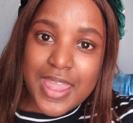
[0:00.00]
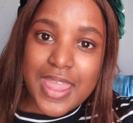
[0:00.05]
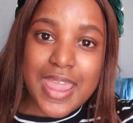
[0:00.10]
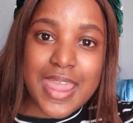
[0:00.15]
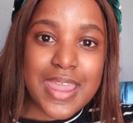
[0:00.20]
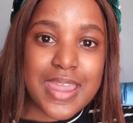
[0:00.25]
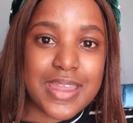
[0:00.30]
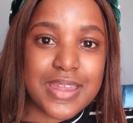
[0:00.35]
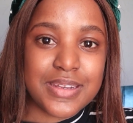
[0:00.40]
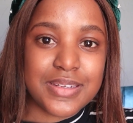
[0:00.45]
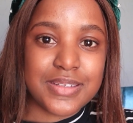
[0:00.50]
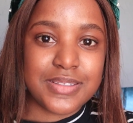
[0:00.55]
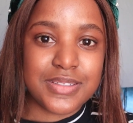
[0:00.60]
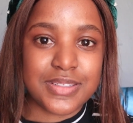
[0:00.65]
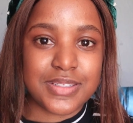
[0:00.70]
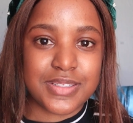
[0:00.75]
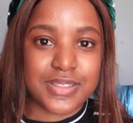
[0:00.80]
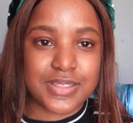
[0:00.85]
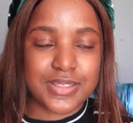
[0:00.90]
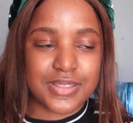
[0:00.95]

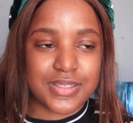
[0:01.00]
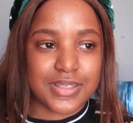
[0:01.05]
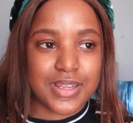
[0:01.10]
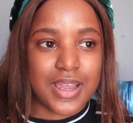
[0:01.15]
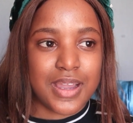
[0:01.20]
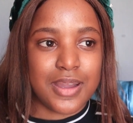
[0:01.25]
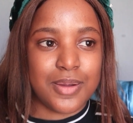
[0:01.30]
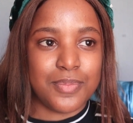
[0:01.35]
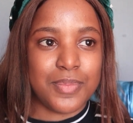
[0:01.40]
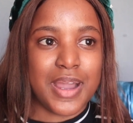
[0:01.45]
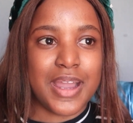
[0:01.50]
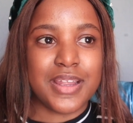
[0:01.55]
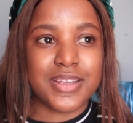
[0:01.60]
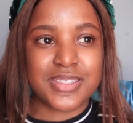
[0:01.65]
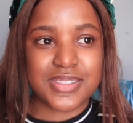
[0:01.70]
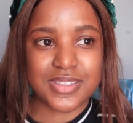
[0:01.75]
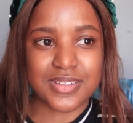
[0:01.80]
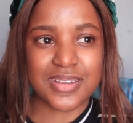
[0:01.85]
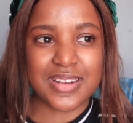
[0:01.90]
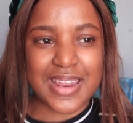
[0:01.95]
and I
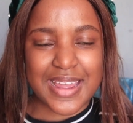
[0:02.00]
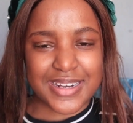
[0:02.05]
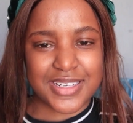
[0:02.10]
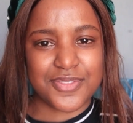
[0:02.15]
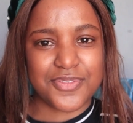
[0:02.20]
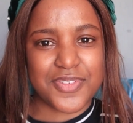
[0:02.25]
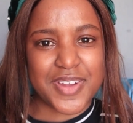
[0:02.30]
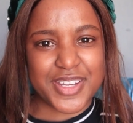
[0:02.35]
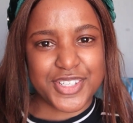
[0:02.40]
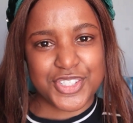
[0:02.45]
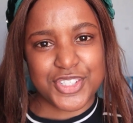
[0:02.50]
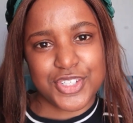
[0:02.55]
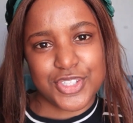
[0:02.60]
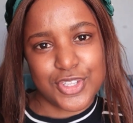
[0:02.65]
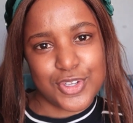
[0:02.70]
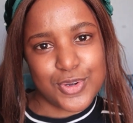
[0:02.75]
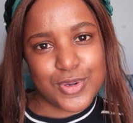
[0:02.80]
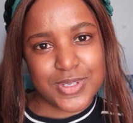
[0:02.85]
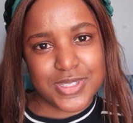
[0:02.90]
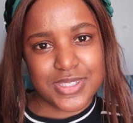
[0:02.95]
still liked fashion
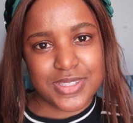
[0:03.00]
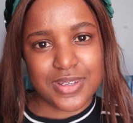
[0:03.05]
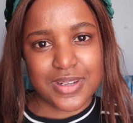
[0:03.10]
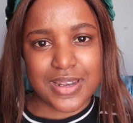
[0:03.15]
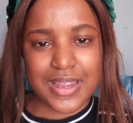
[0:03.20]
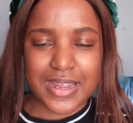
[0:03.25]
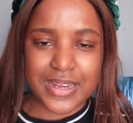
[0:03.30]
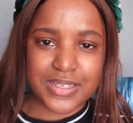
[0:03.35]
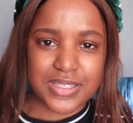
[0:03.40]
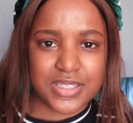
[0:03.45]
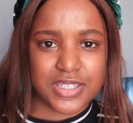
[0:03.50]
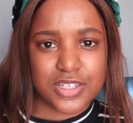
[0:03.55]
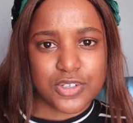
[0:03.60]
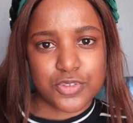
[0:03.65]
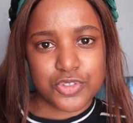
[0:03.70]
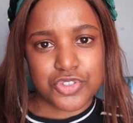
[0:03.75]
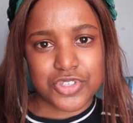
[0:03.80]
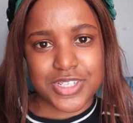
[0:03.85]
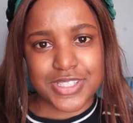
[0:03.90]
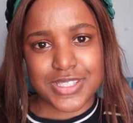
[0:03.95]
though. I still liked,
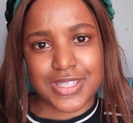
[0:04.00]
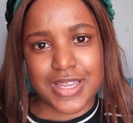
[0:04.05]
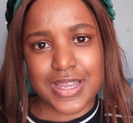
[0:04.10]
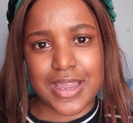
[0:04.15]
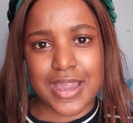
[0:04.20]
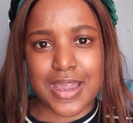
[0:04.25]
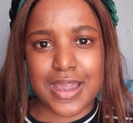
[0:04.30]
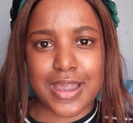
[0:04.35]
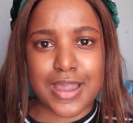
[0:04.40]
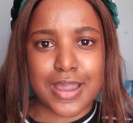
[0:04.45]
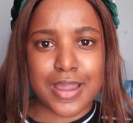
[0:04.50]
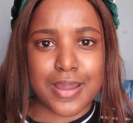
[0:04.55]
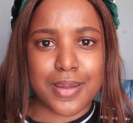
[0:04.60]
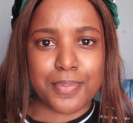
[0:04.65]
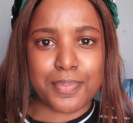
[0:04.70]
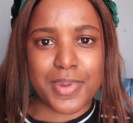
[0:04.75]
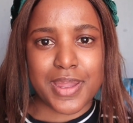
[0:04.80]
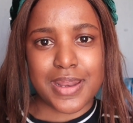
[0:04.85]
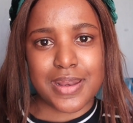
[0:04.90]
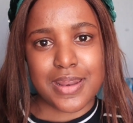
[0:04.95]
dressing
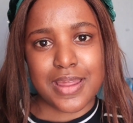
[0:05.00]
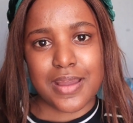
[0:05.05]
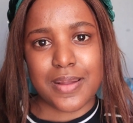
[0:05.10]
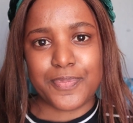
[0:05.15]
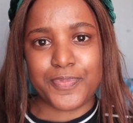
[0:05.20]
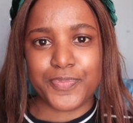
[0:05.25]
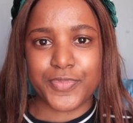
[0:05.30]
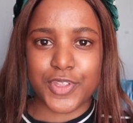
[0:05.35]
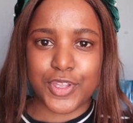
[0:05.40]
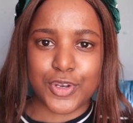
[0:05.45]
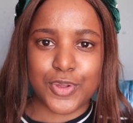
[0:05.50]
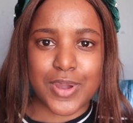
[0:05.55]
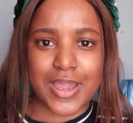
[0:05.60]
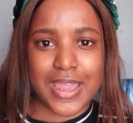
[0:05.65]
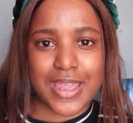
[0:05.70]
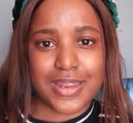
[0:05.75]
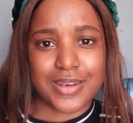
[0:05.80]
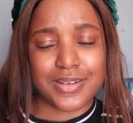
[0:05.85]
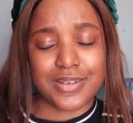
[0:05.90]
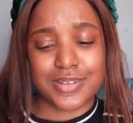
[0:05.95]
up, and I
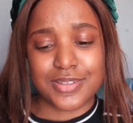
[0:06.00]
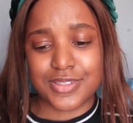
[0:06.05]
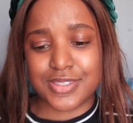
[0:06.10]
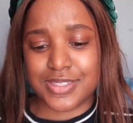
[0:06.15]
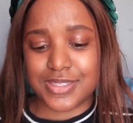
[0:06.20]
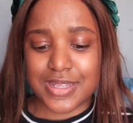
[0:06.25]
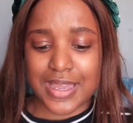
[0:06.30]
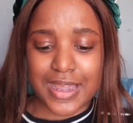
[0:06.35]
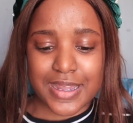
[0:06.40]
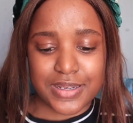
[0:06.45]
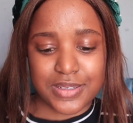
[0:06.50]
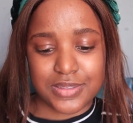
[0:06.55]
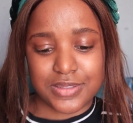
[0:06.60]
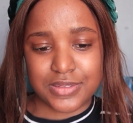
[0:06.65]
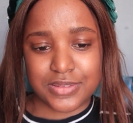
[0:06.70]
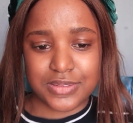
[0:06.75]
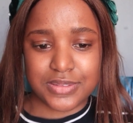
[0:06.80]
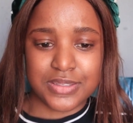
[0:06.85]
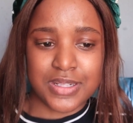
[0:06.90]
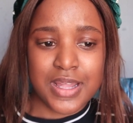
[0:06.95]
had a little
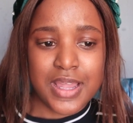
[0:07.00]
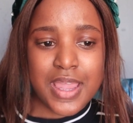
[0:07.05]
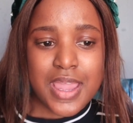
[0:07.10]
style.